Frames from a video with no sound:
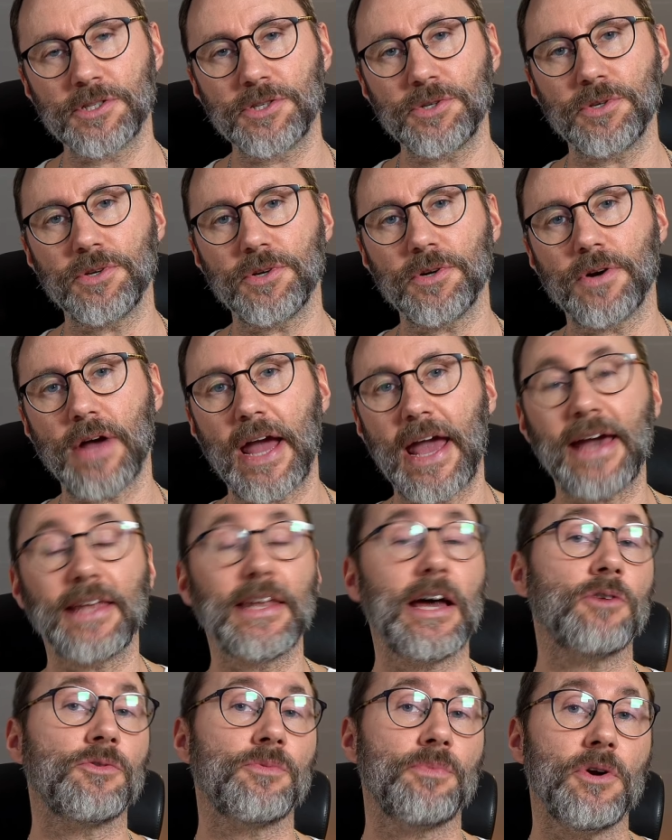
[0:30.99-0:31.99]
Studio and
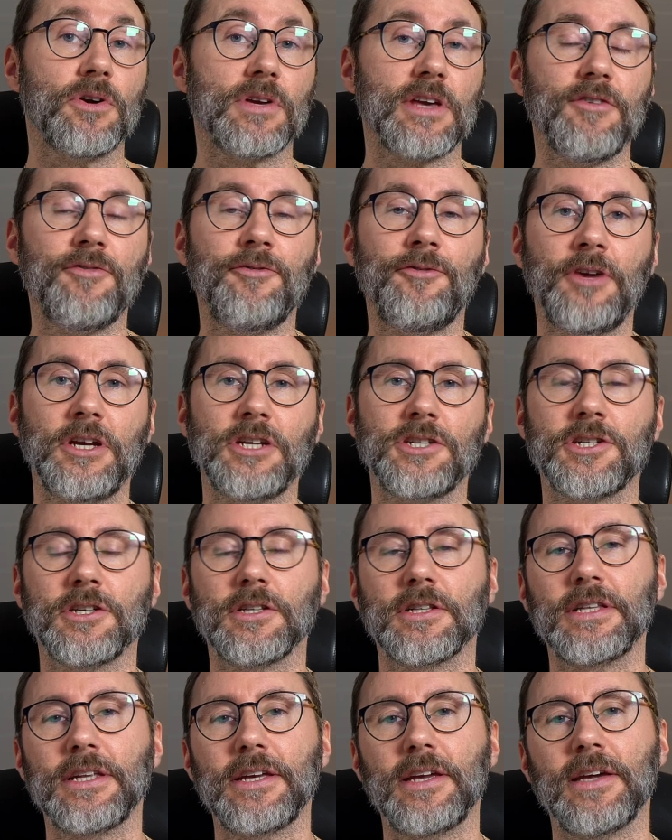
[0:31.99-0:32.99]
how to work
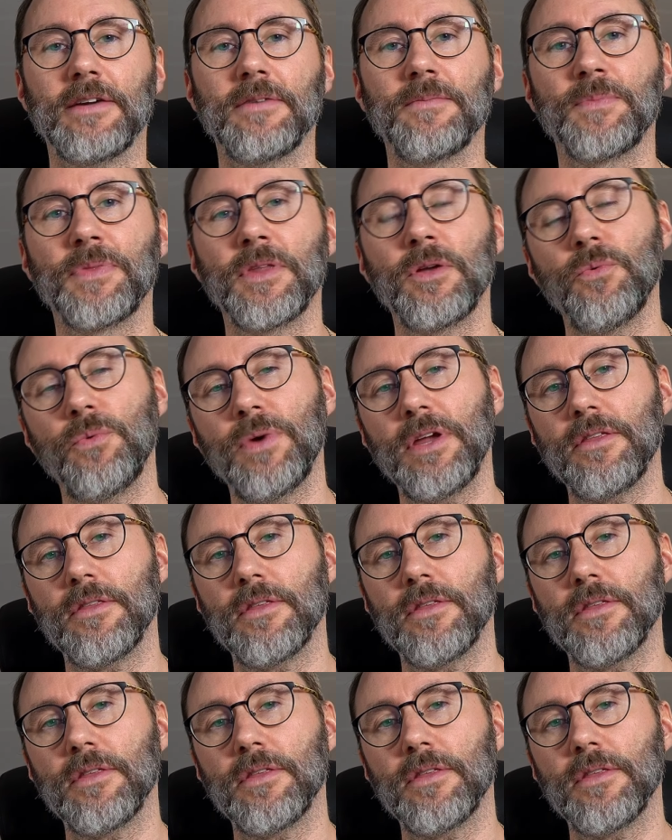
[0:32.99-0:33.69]
efficiently with